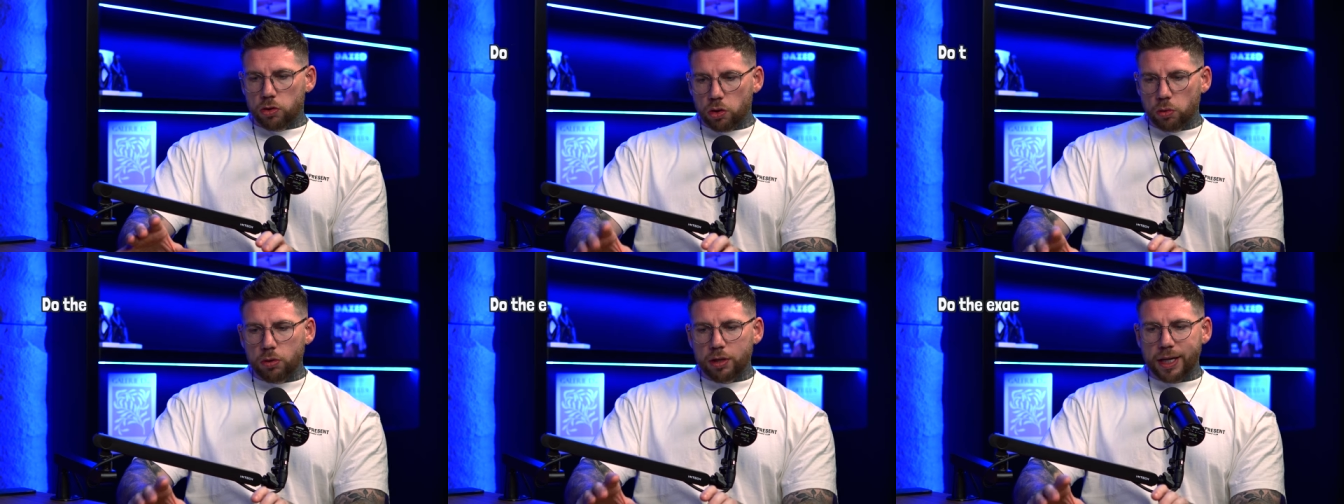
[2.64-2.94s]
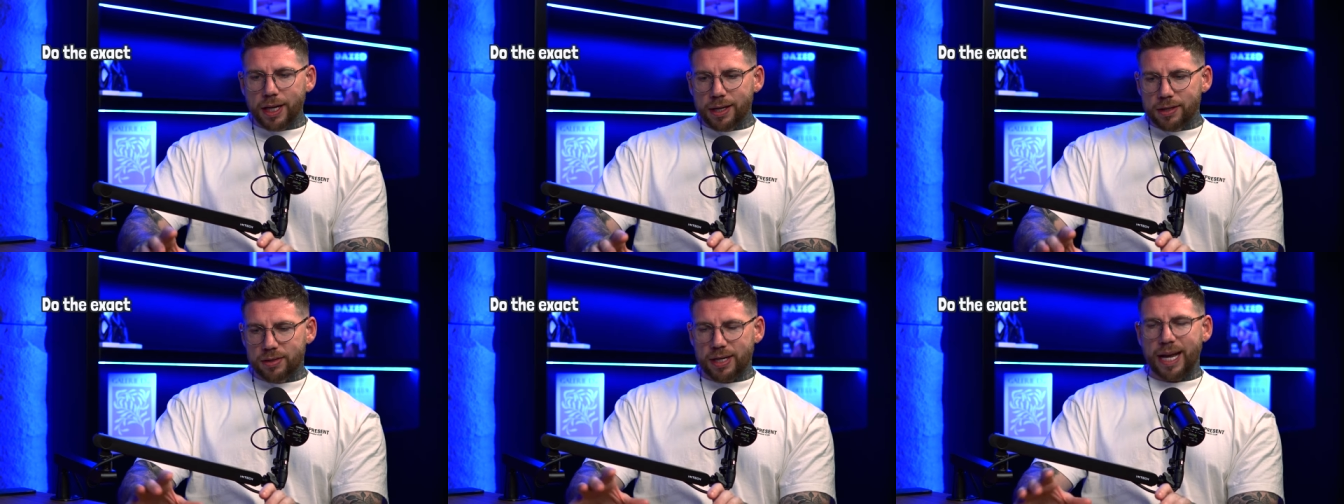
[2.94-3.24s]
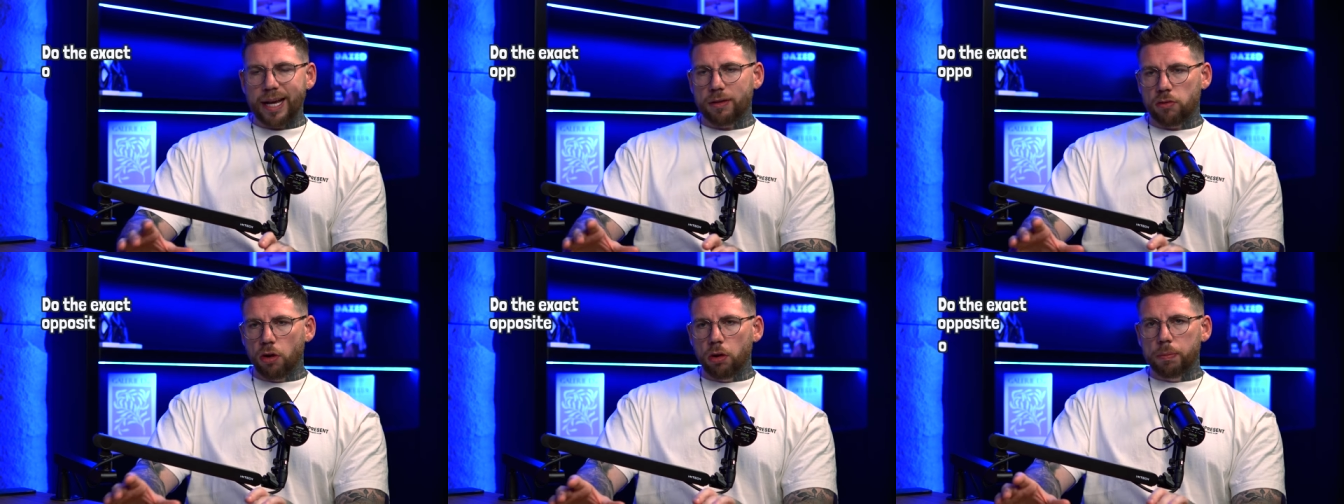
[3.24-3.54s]
Do the
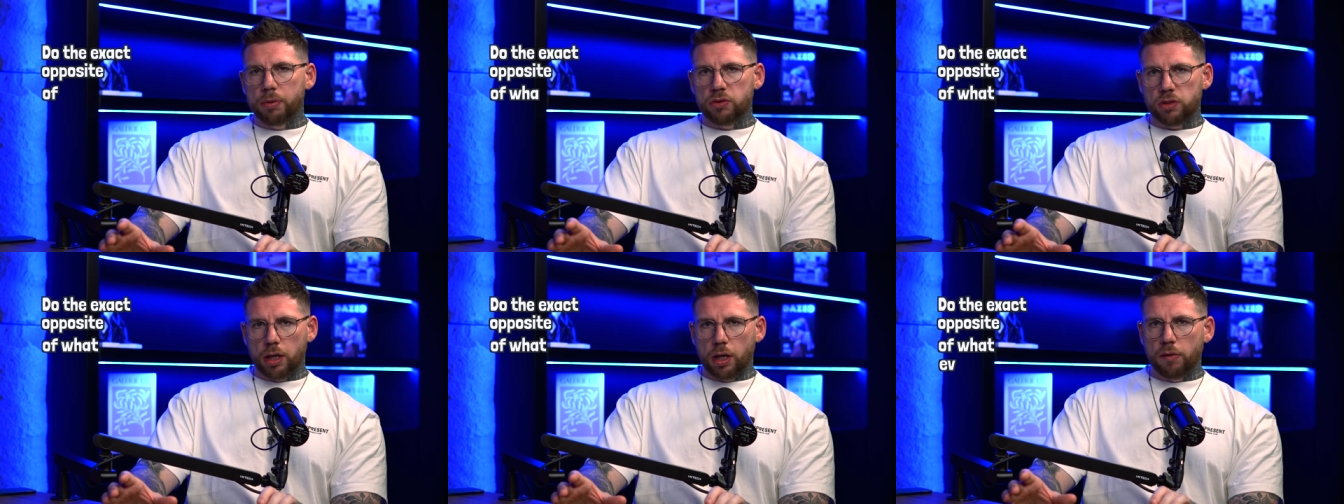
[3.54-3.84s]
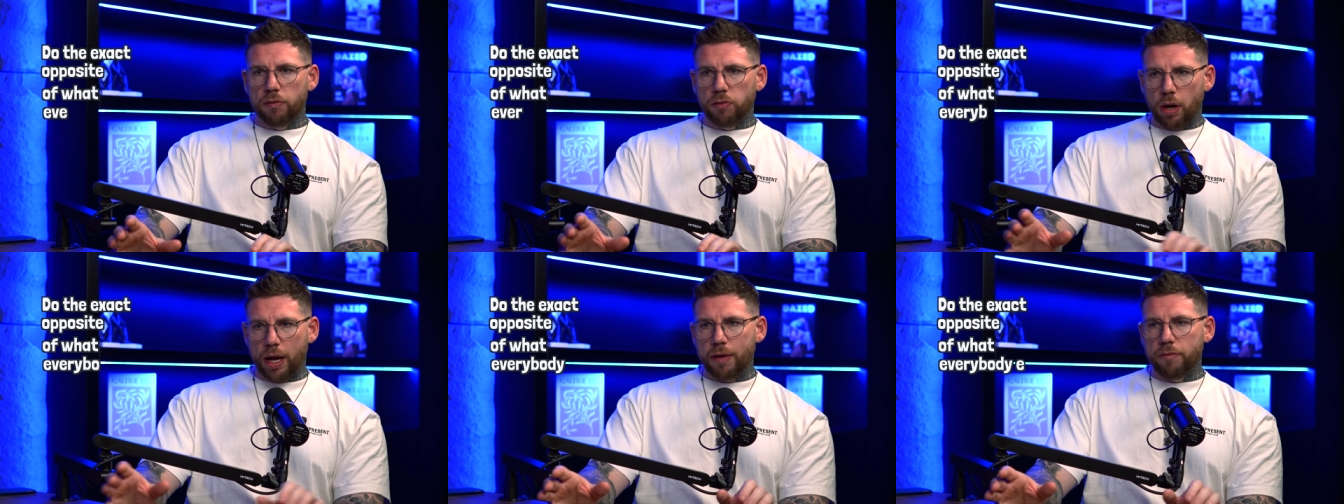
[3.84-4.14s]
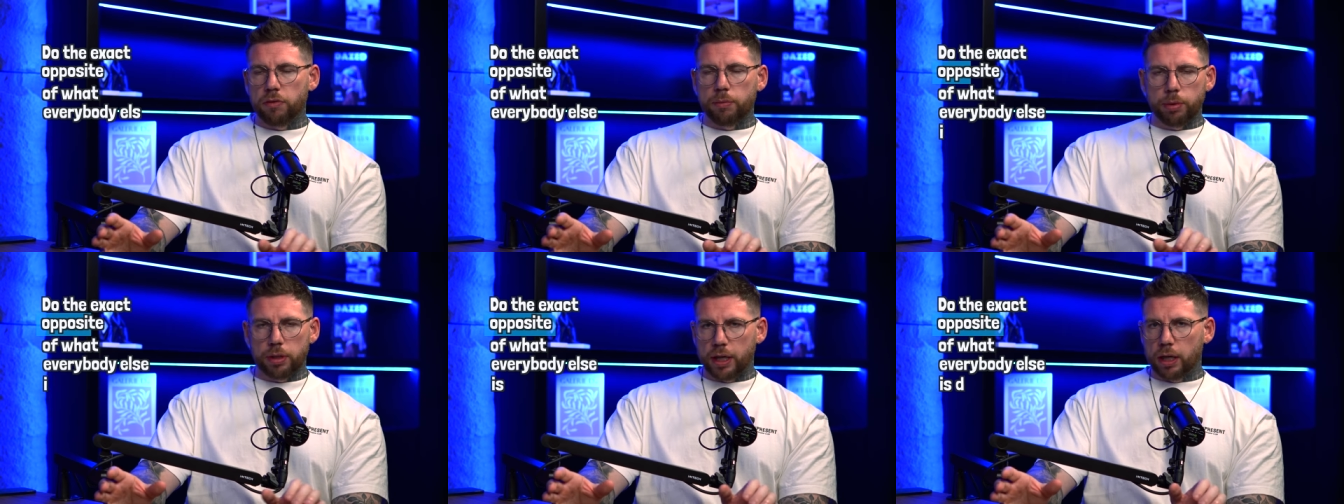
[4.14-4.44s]
exact opposite of what
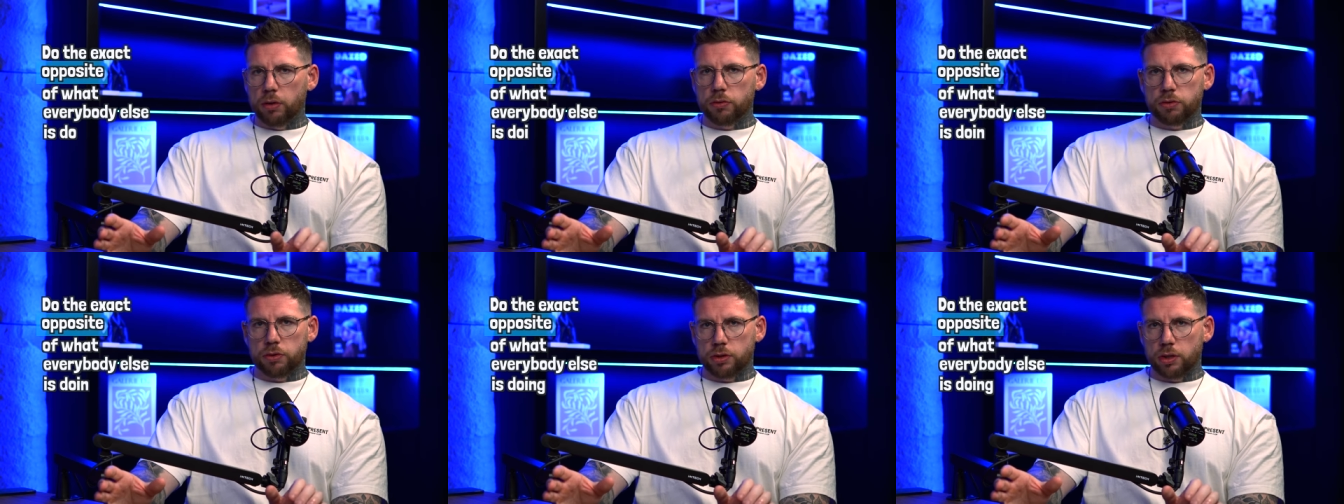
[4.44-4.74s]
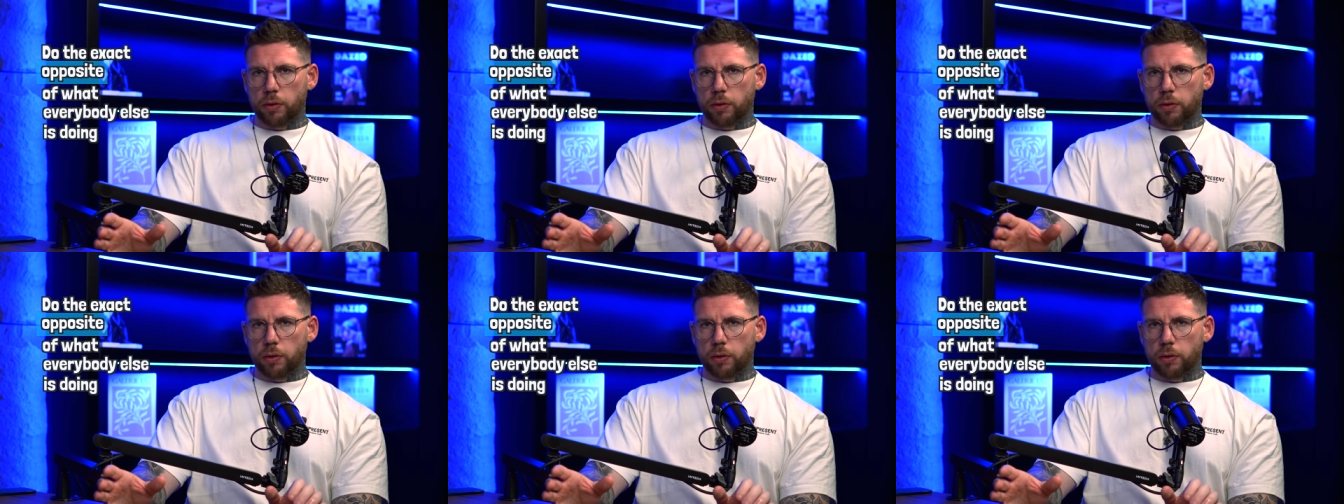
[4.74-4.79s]
everybody else is